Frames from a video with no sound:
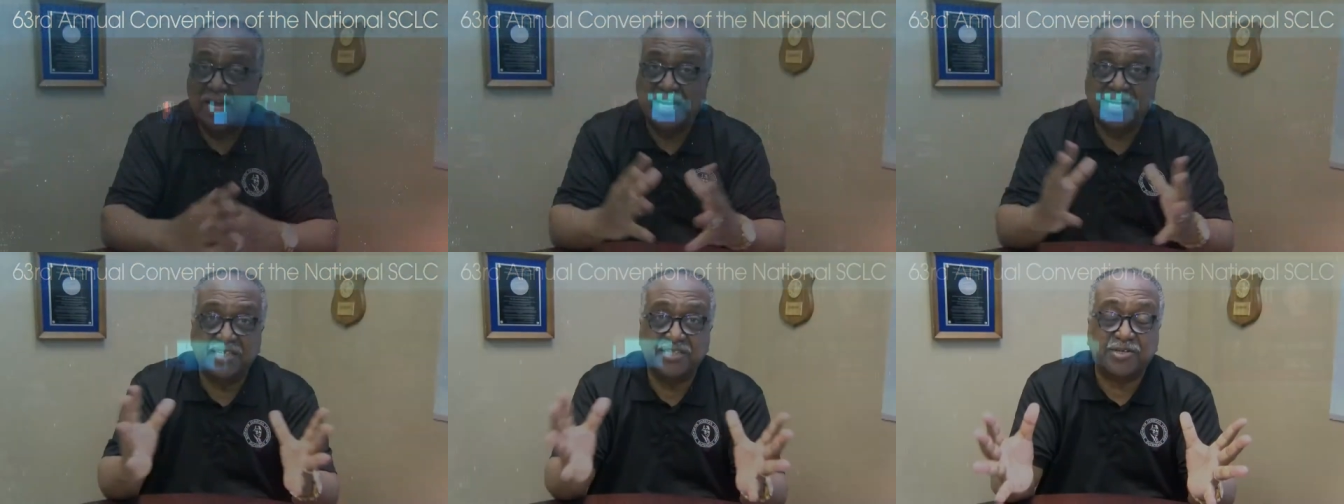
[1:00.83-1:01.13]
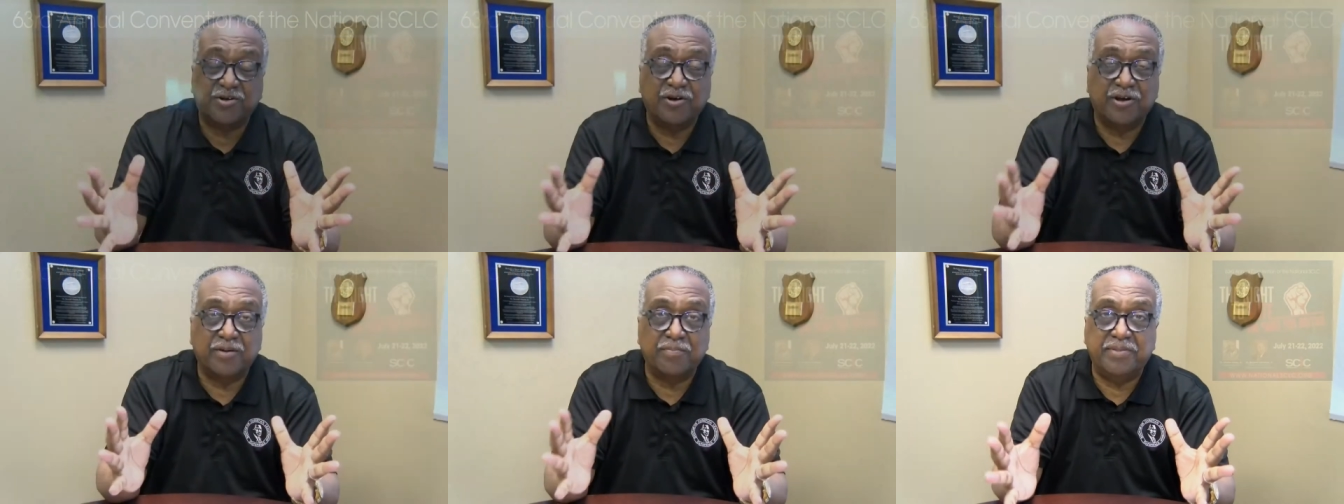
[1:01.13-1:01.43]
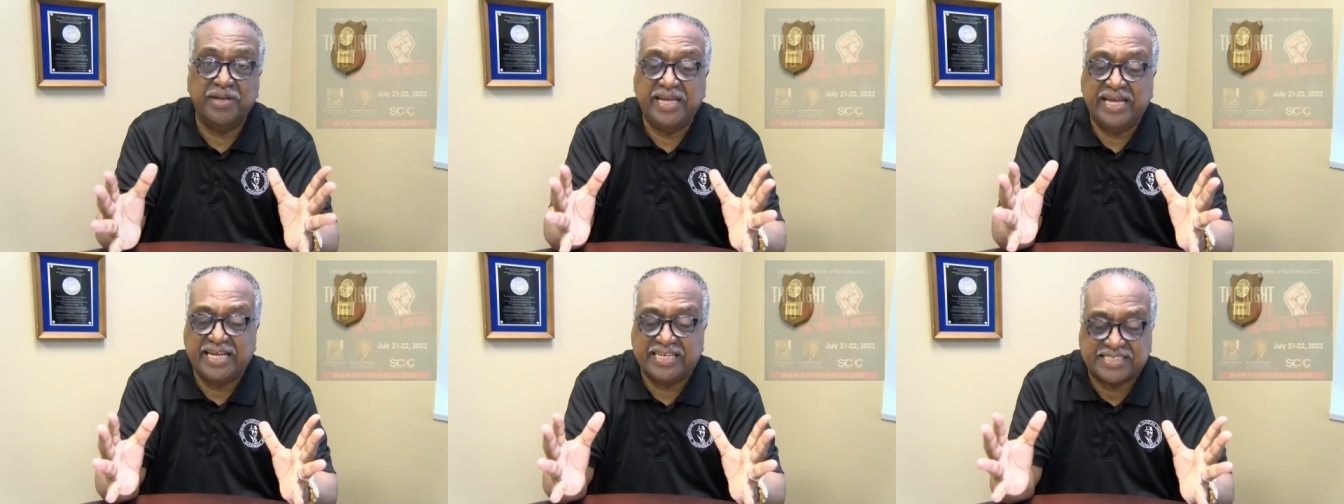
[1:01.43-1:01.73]
And it's going
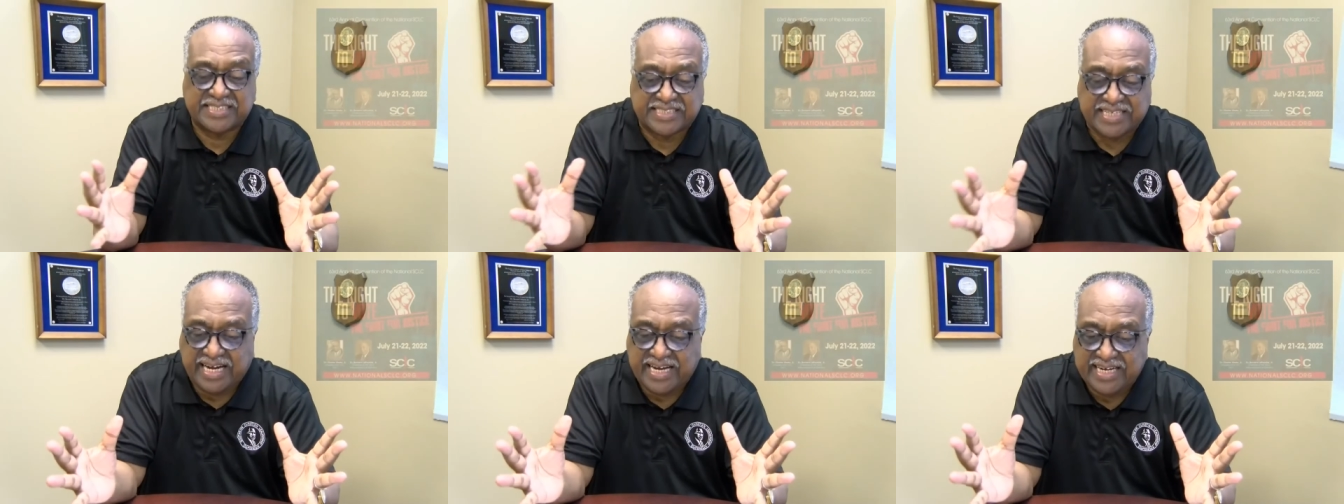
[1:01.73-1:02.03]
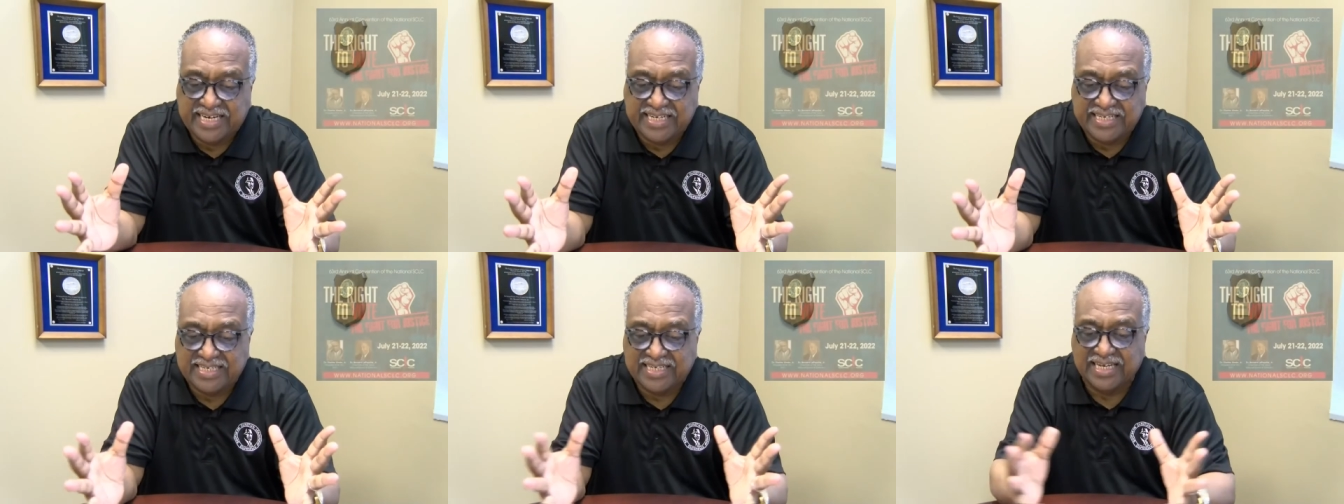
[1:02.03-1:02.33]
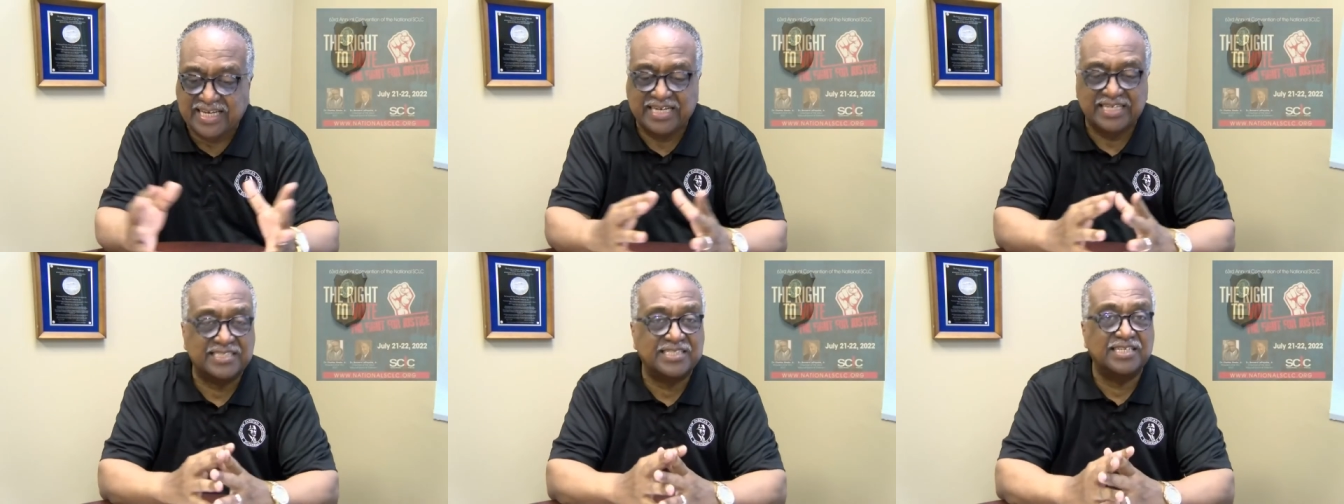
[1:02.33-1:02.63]
to be
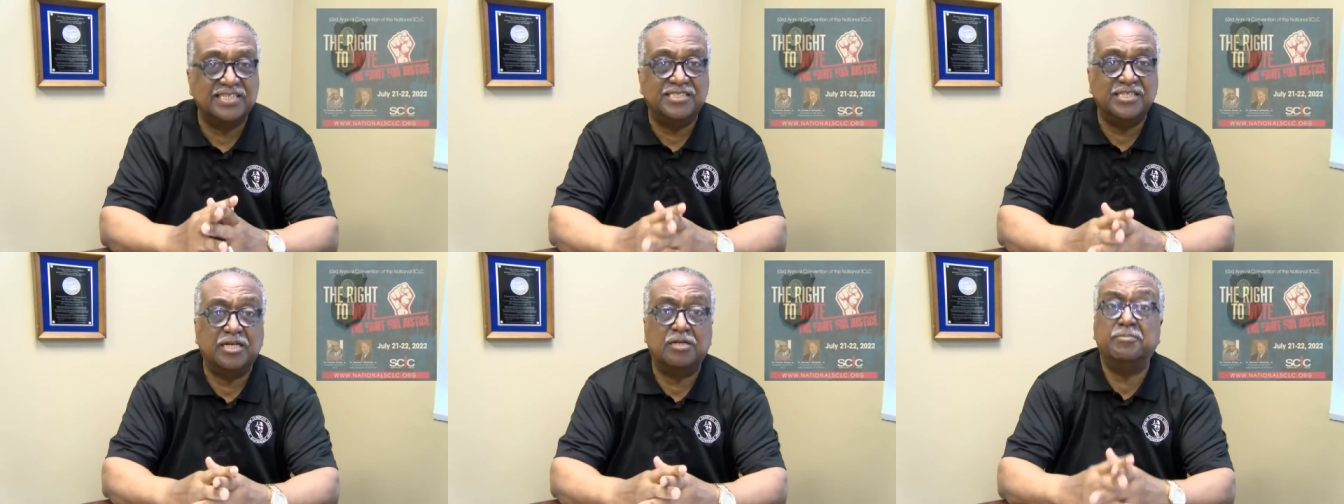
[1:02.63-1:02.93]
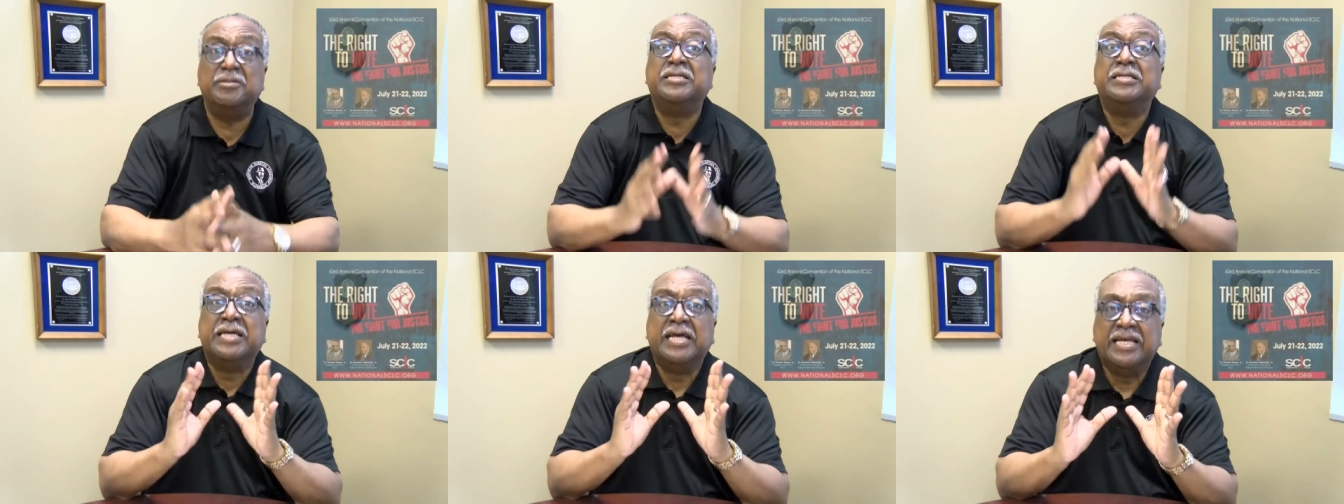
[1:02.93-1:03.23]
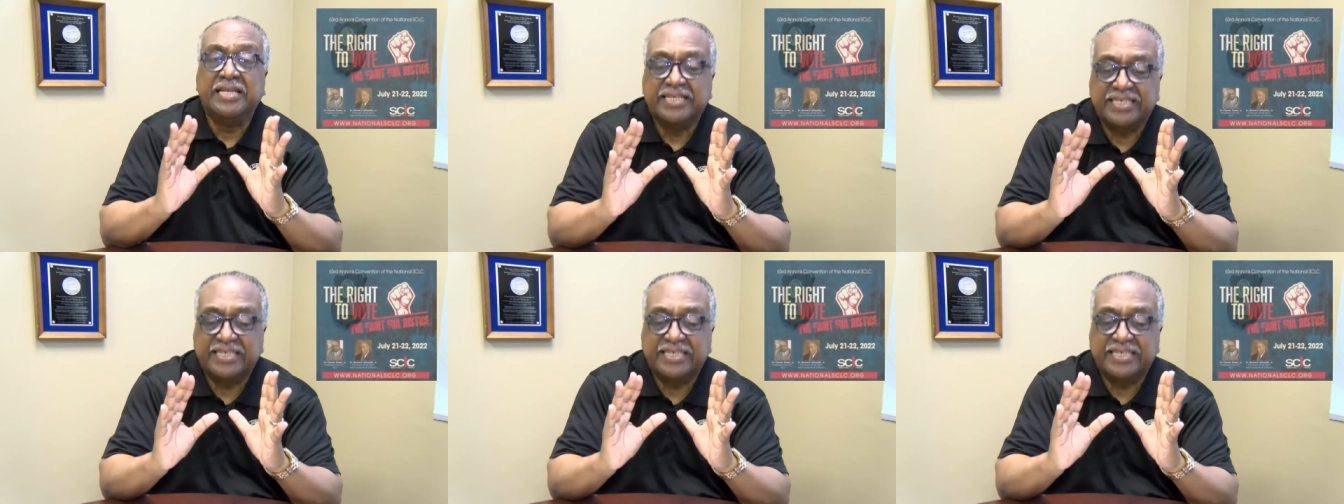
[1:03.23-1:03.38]
exciting, ladies and gentlemen.